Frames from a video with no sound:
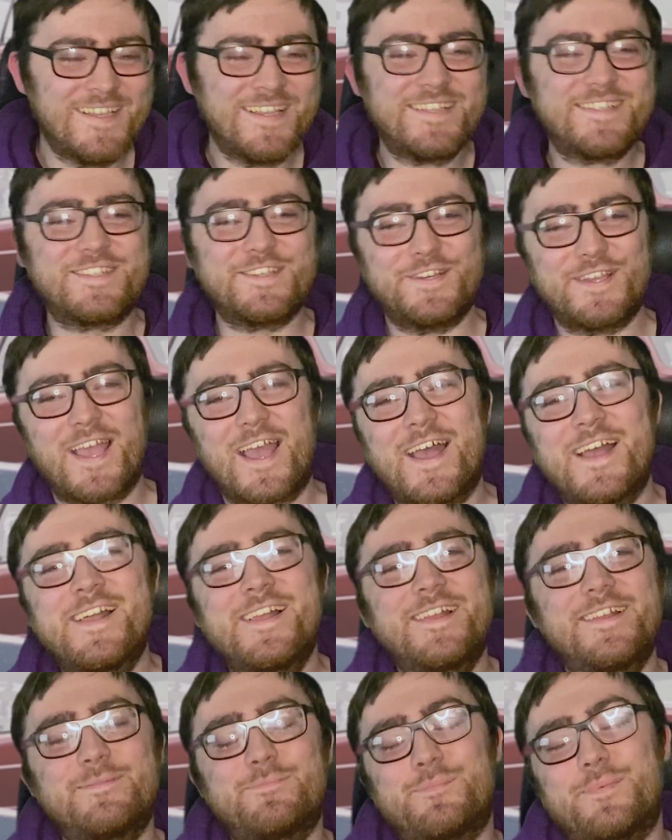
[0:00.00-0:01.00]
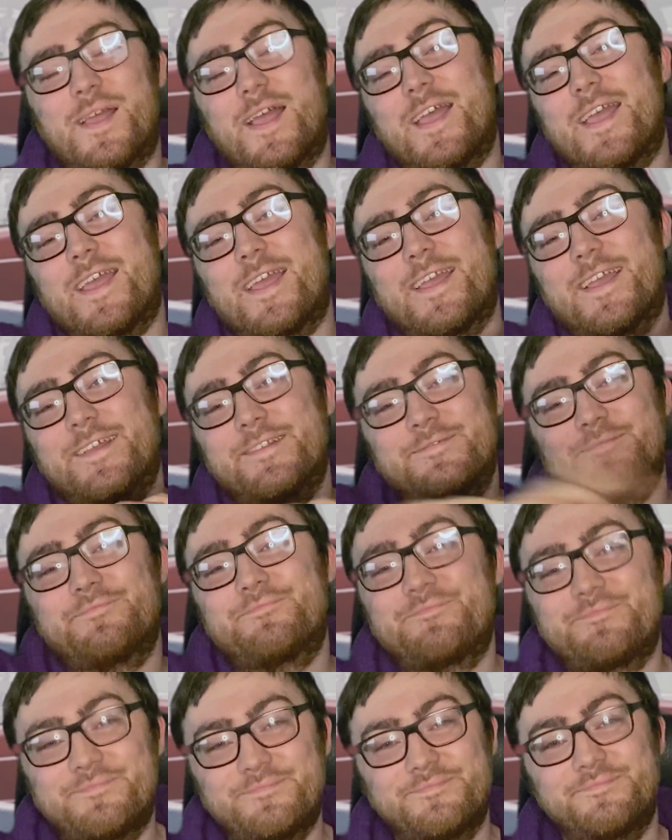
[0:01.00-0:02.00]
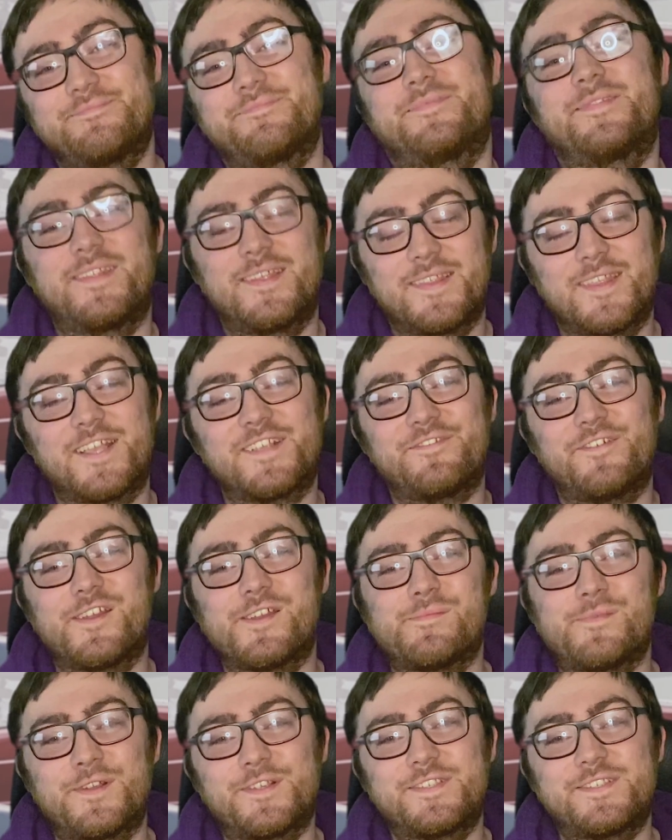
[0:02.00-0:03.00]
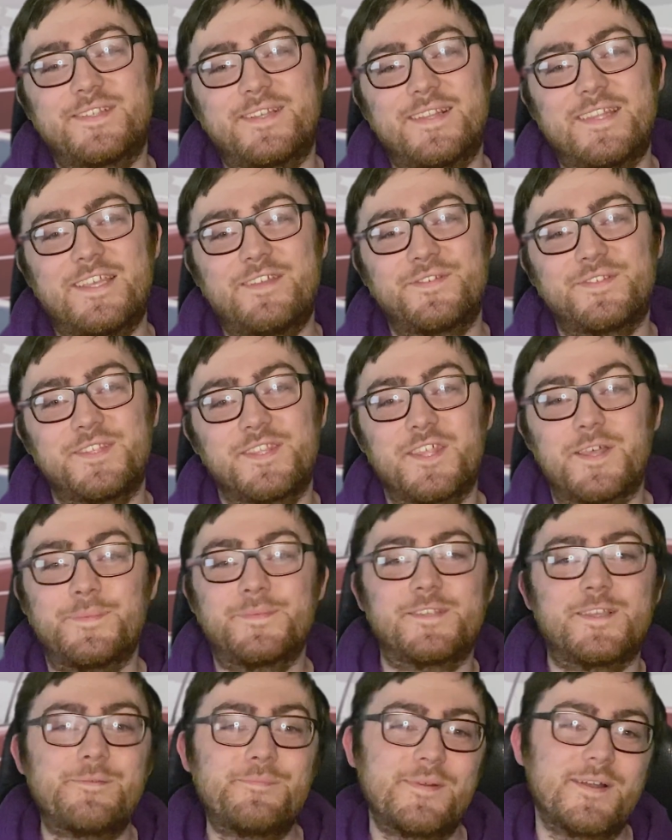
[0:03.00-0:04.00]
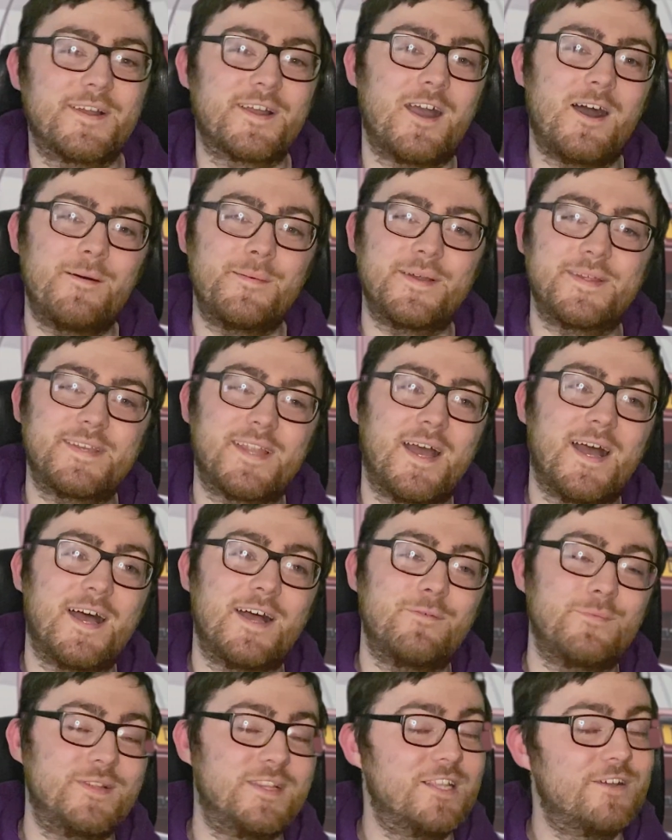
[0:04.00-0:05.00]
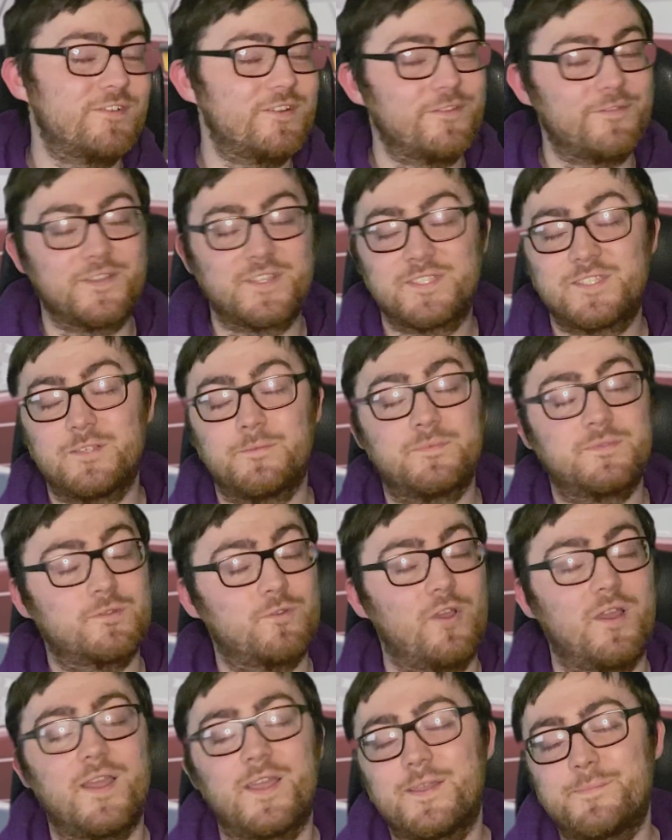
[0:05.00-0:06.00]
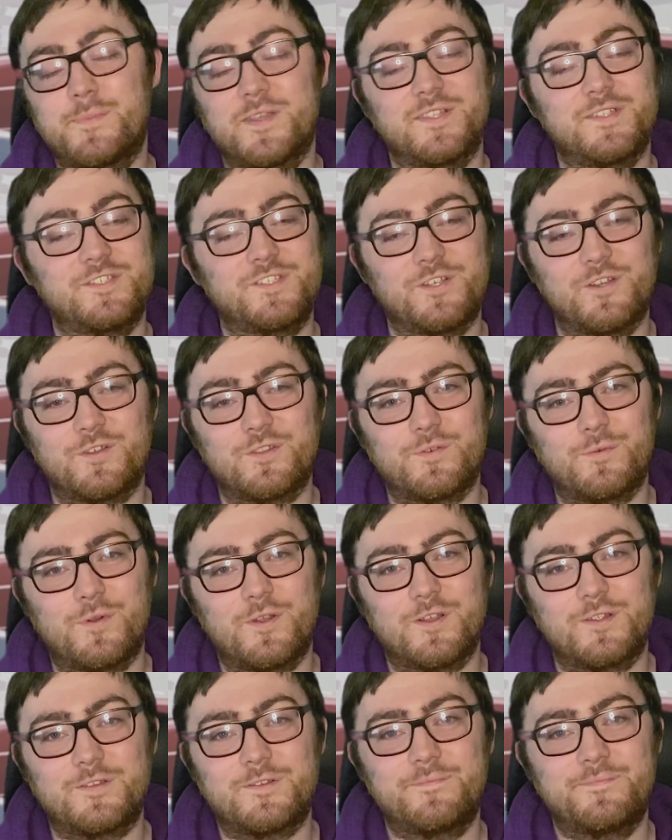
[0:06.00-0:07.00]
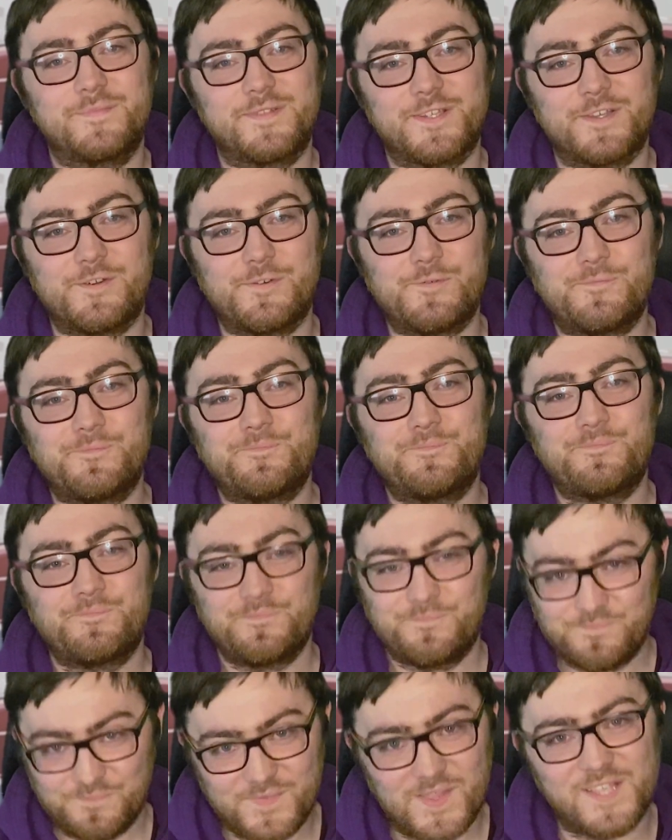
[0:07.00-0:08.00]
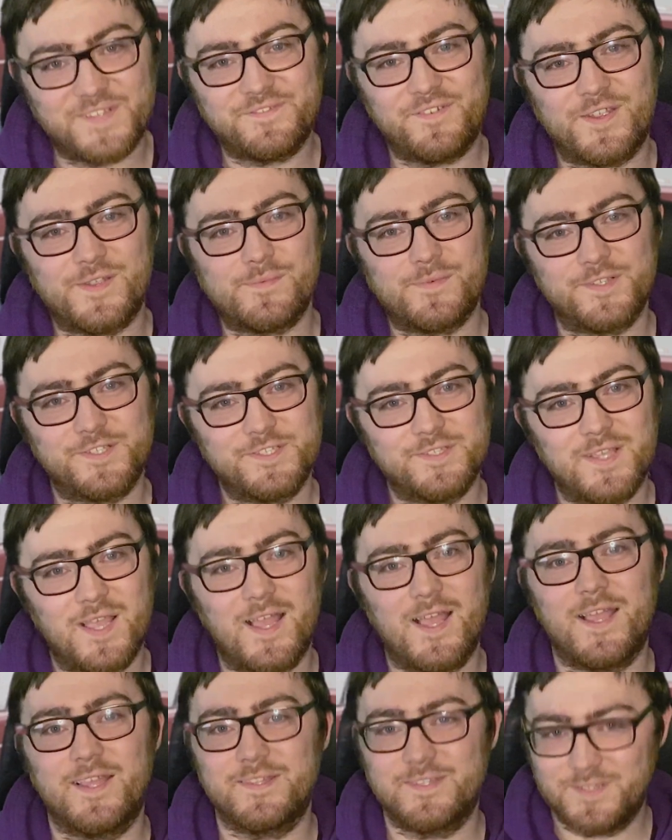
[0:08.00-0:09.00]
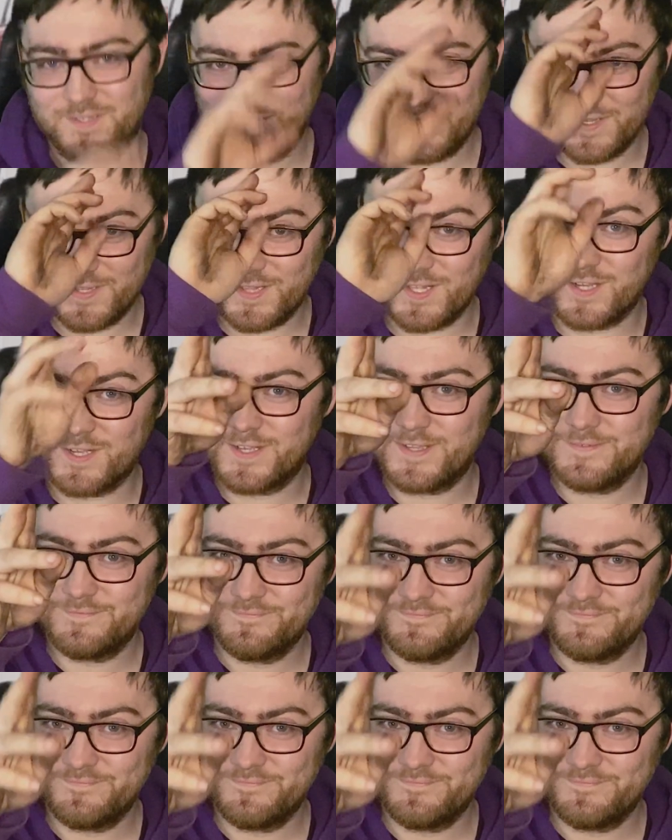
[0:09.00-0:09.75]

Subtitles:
So yeah, thanks very much. Leave us a thumbs up, a comment, and we'd love it if you could subscribe and share the word. So thanks very much and good luck.